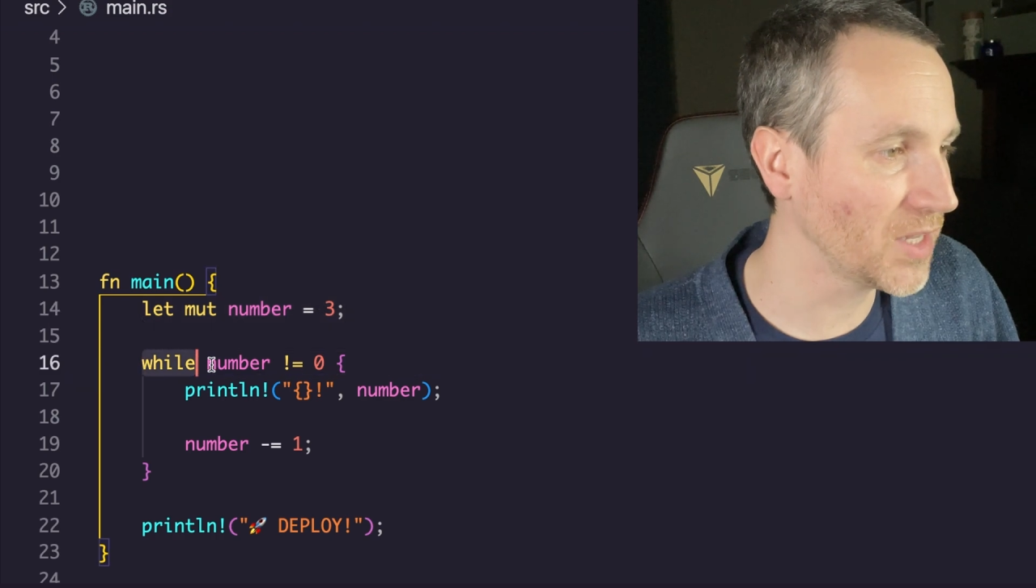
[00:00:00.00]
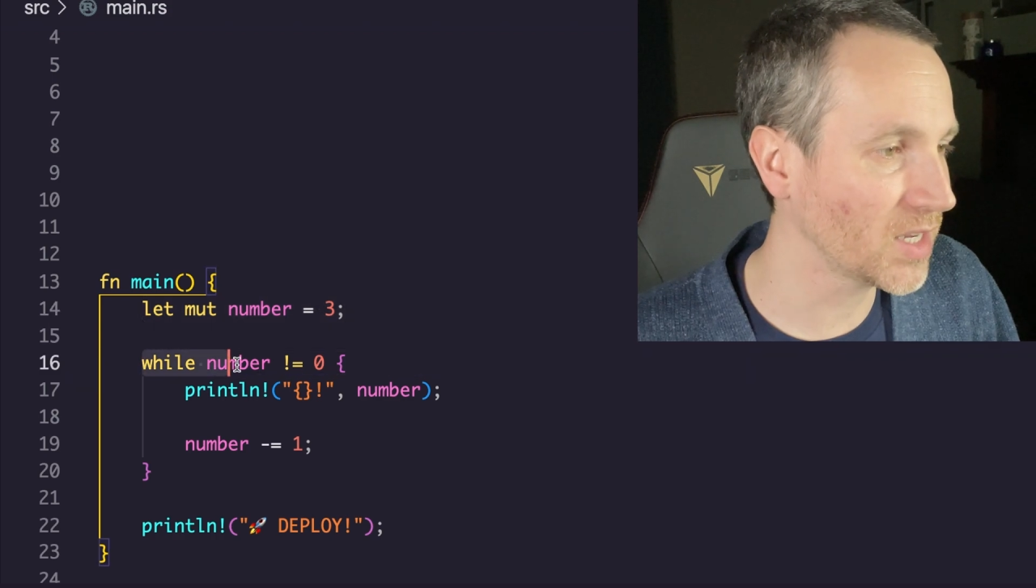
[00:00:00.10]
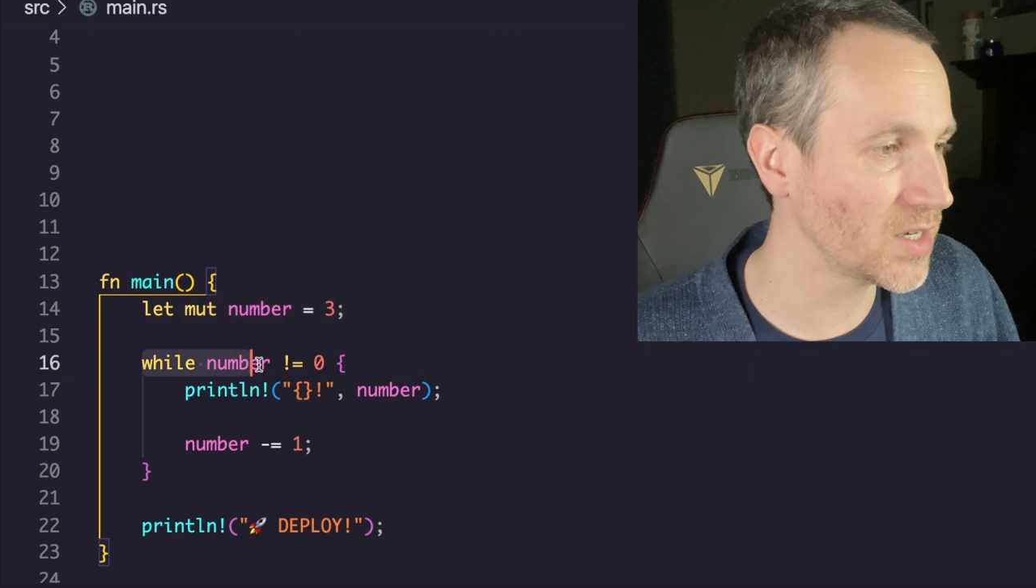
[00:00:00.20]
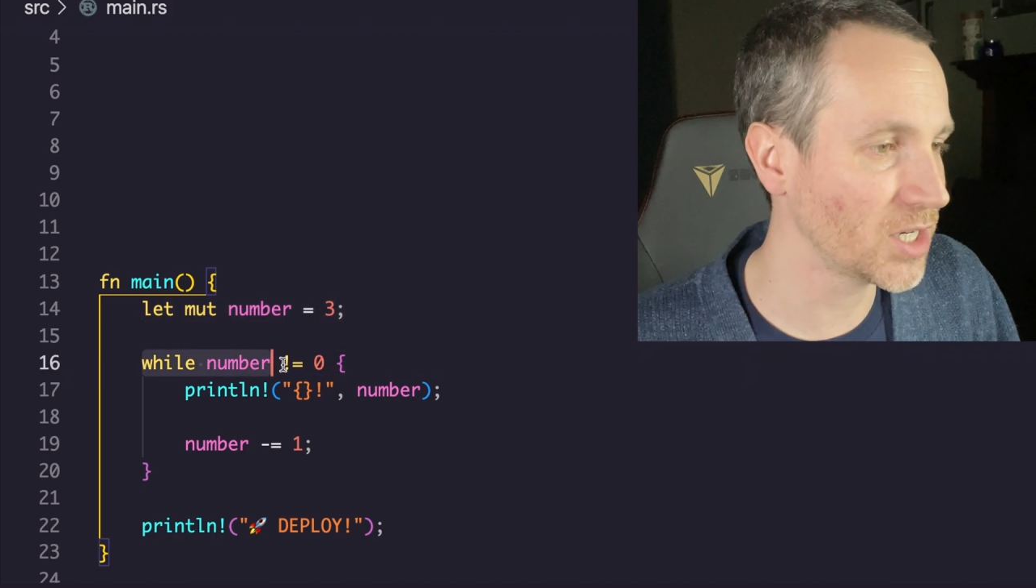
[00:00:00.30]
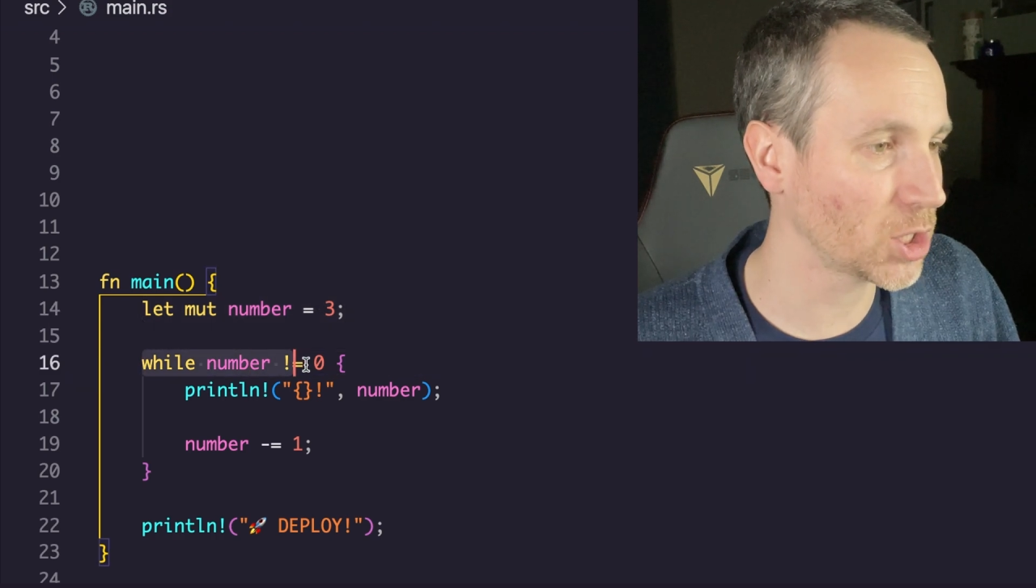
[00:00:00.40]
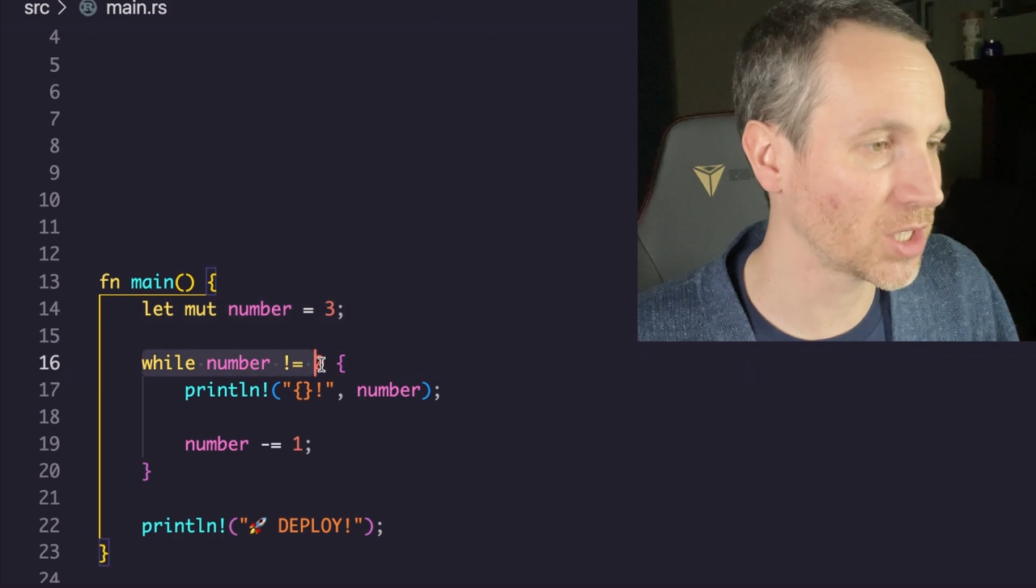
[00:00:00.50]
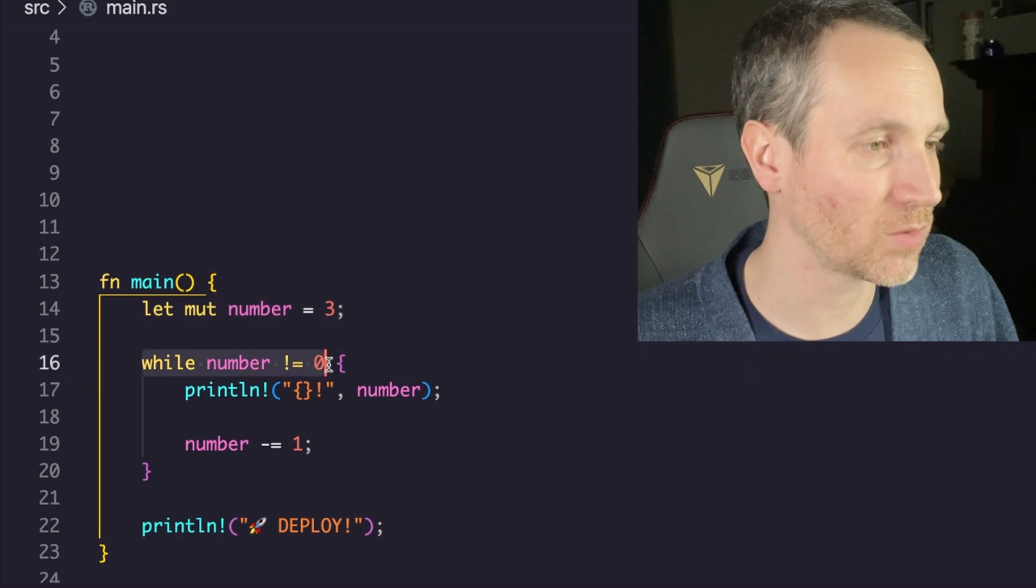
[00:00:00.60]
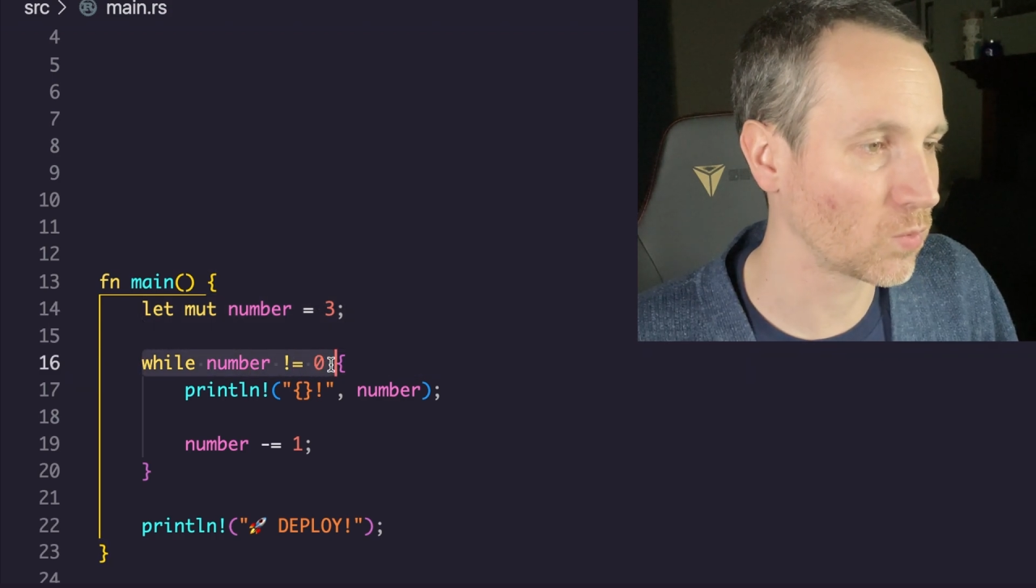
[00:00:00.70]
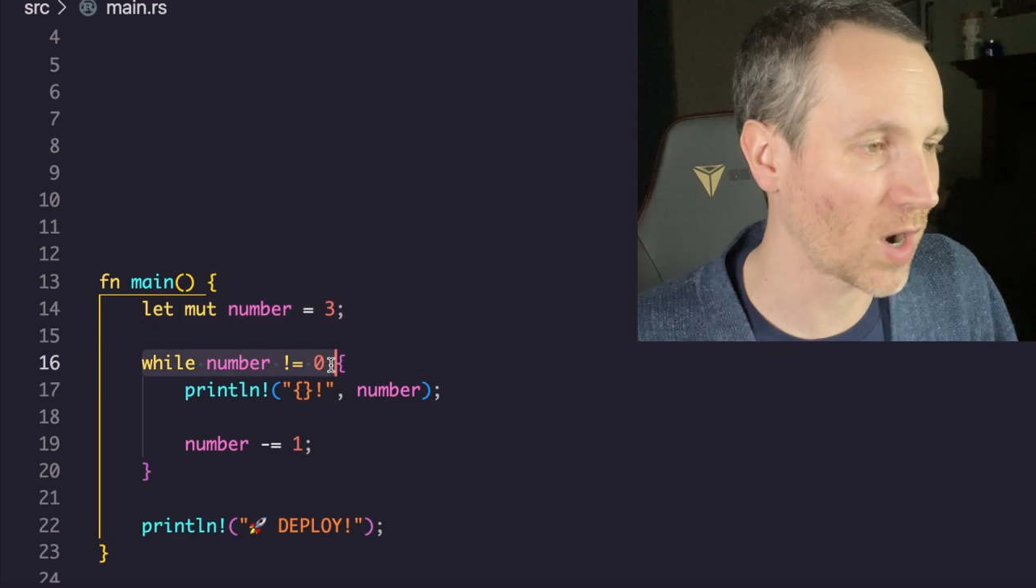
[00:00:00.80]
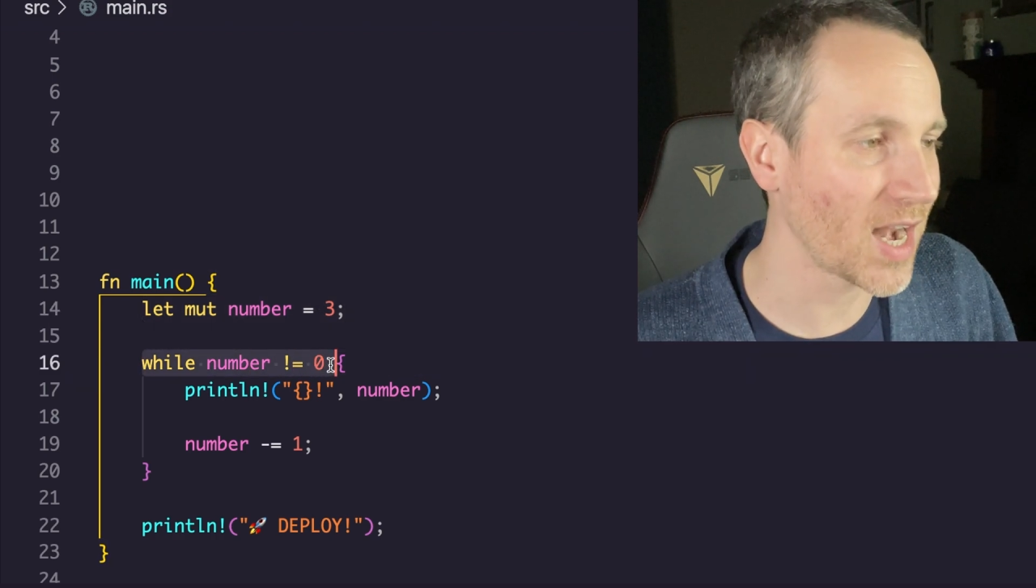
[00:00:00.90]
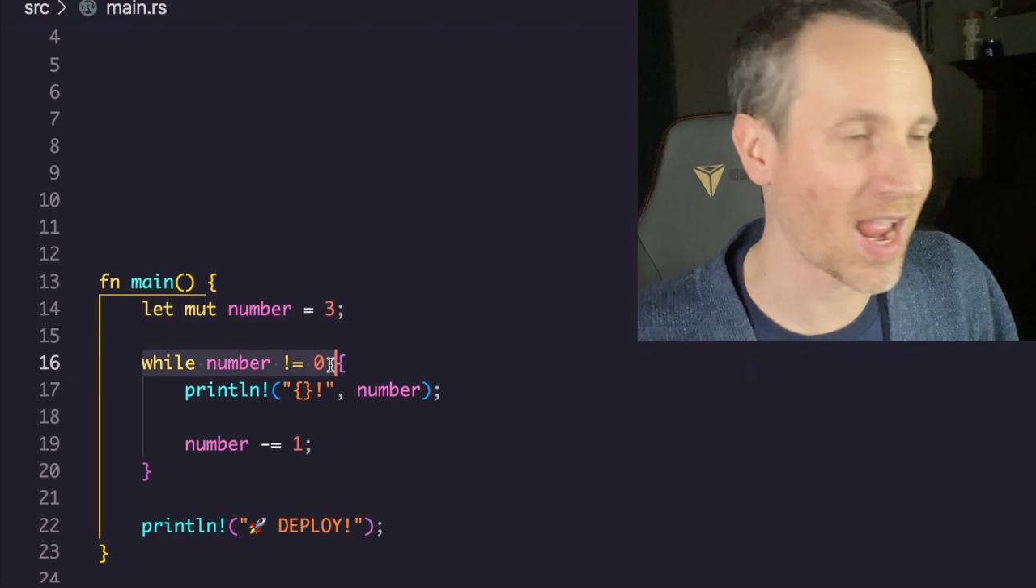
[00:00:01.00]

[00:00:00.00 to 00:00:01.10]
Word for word: the condition right